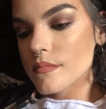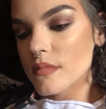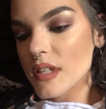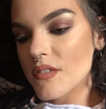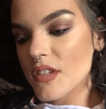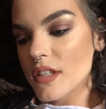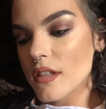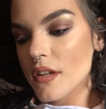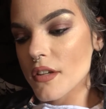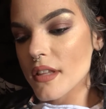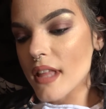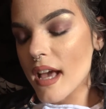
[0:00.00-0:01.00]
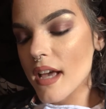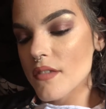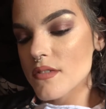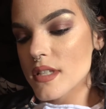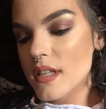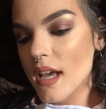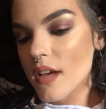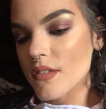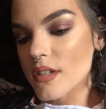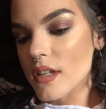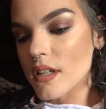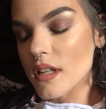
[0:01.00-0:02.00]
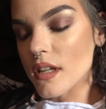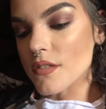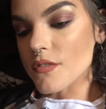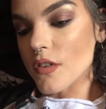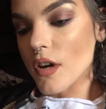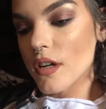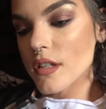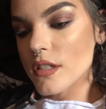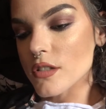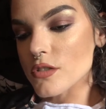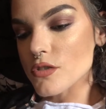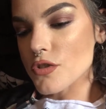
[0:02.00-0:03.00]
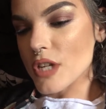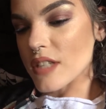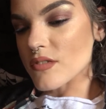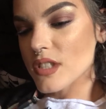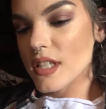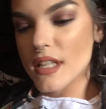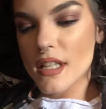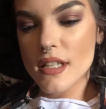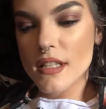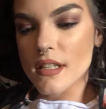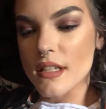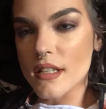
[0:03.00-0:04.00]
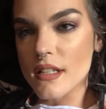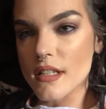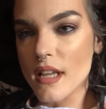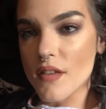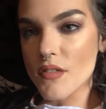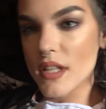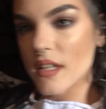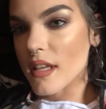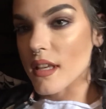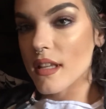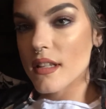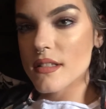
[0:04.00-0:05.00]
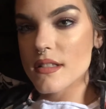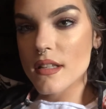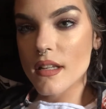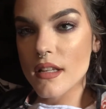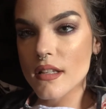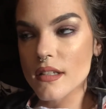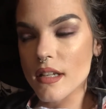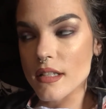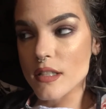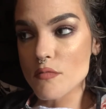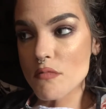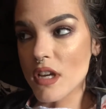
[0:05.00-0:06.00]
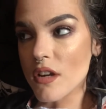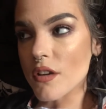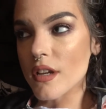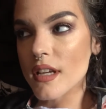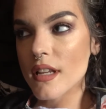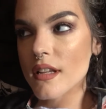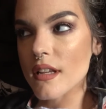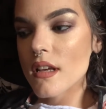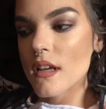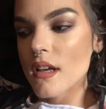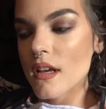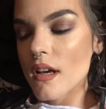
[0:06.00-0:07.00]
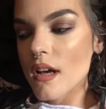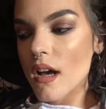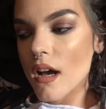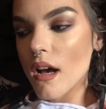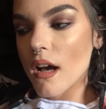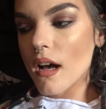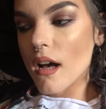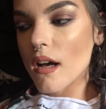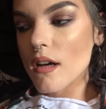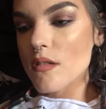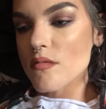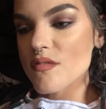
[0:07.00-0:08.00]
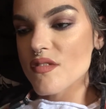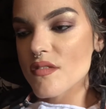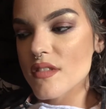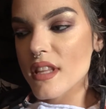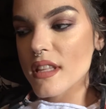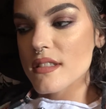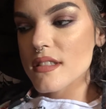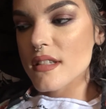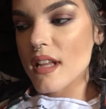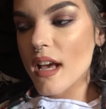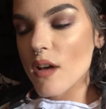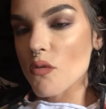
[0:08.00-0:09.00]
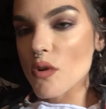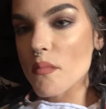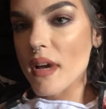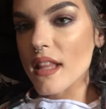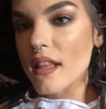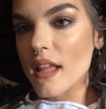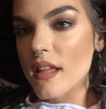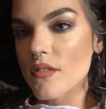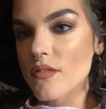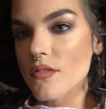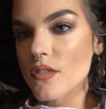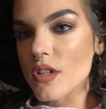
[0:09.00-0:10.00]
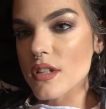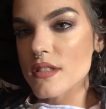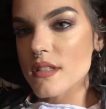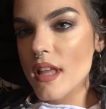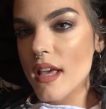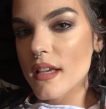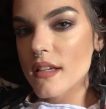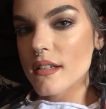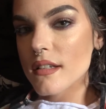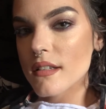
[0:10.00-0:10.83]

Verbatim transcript: living their lives and having a lot of fun and traveling and having kids and getting married. Uh, that's not what my life looks like.